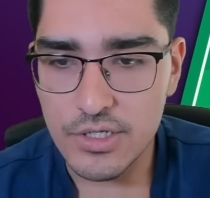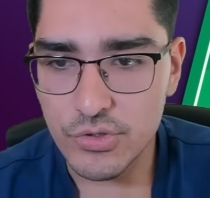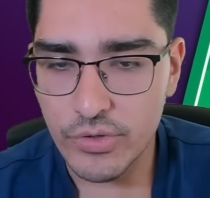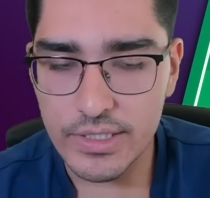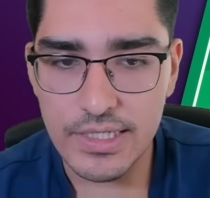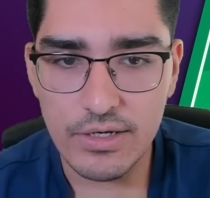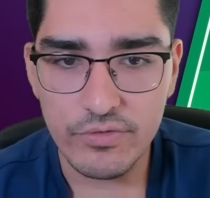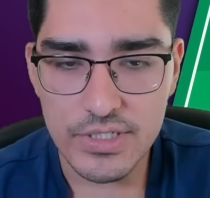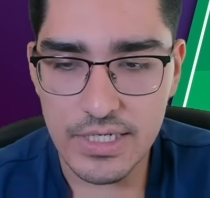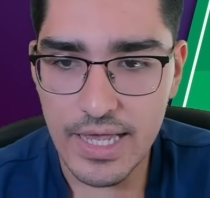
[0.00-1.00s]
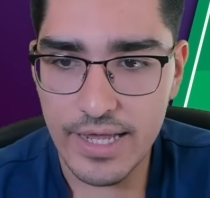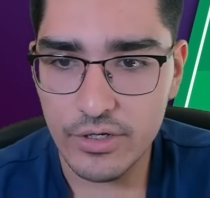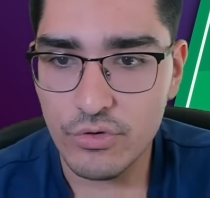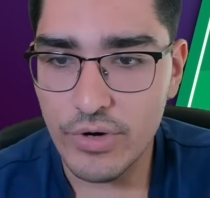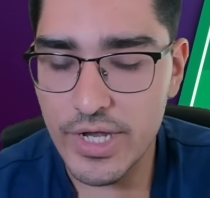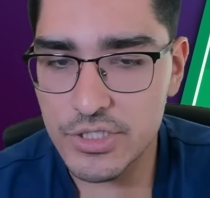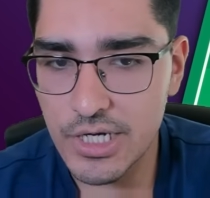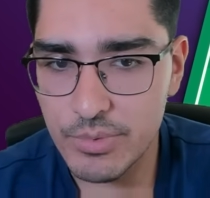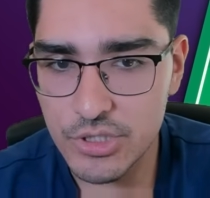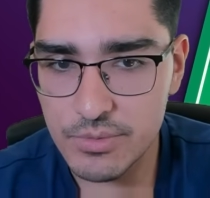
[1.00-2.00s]
joined, and he obviously had a great
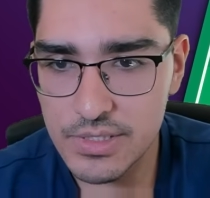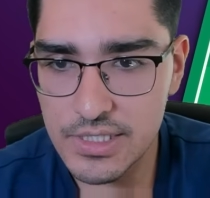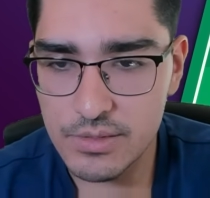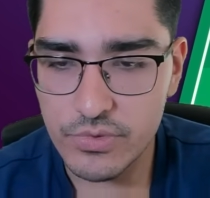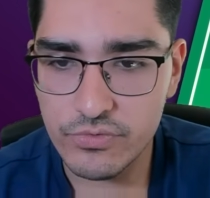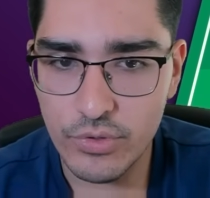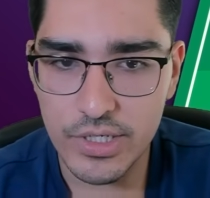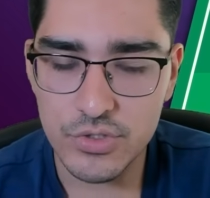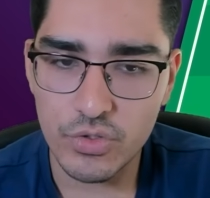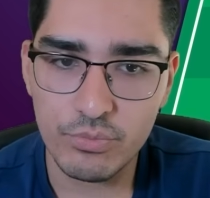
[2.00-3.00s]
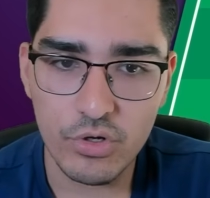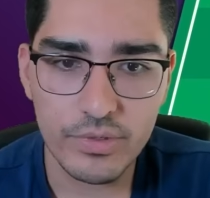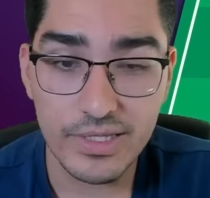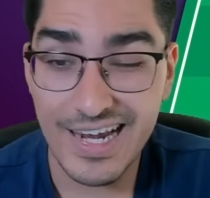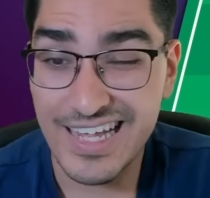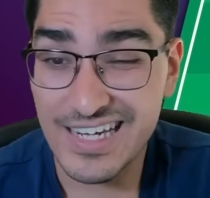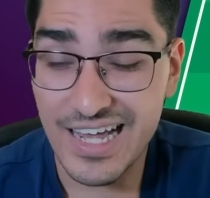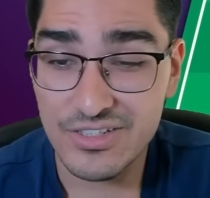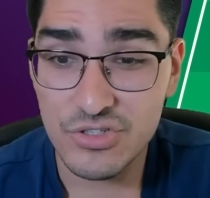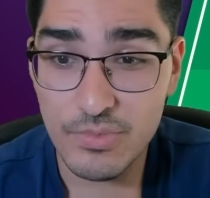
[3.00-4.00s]
championship season before he joined Bournemouth and hasn't
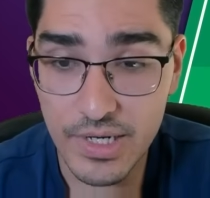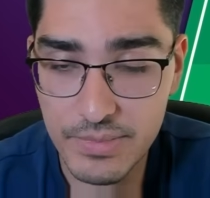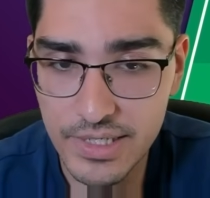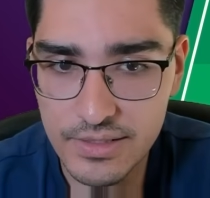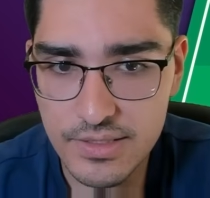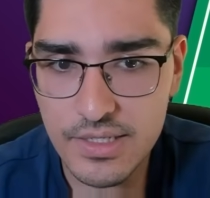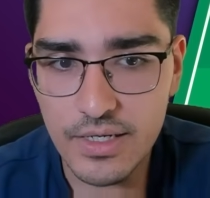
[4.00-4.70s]
had too many minutes.